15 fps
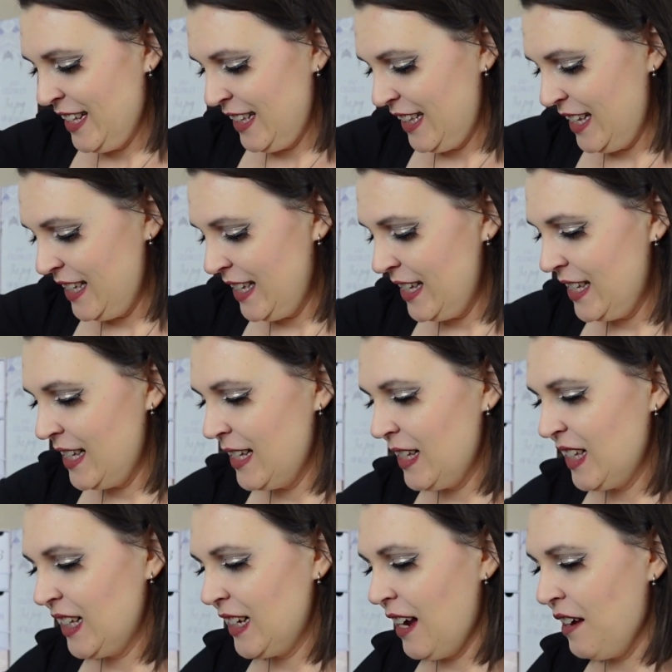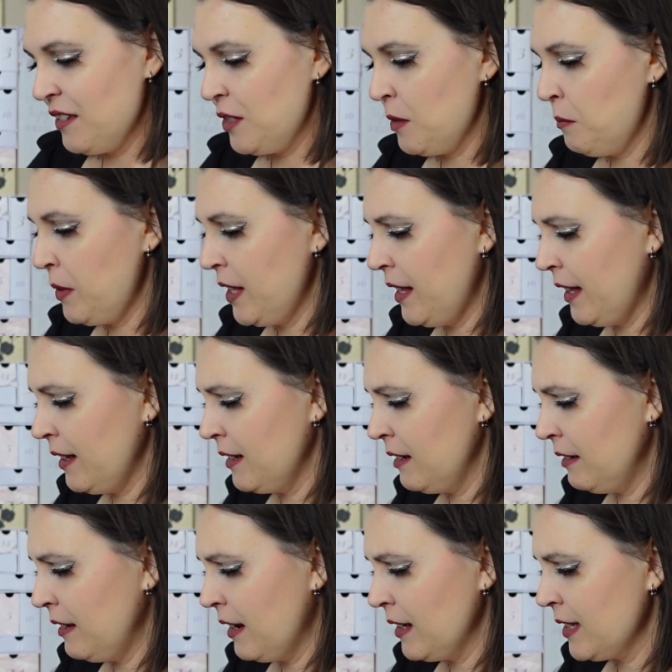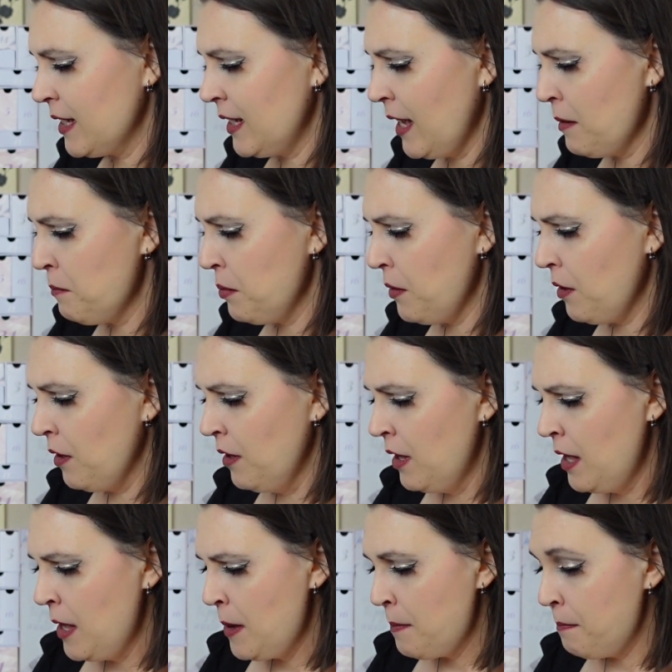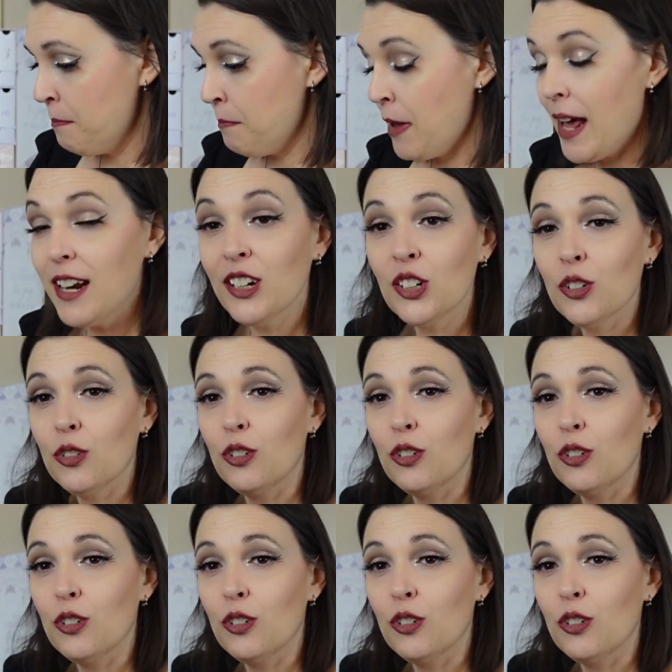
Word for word: This has got to be like a deluxe sample, medical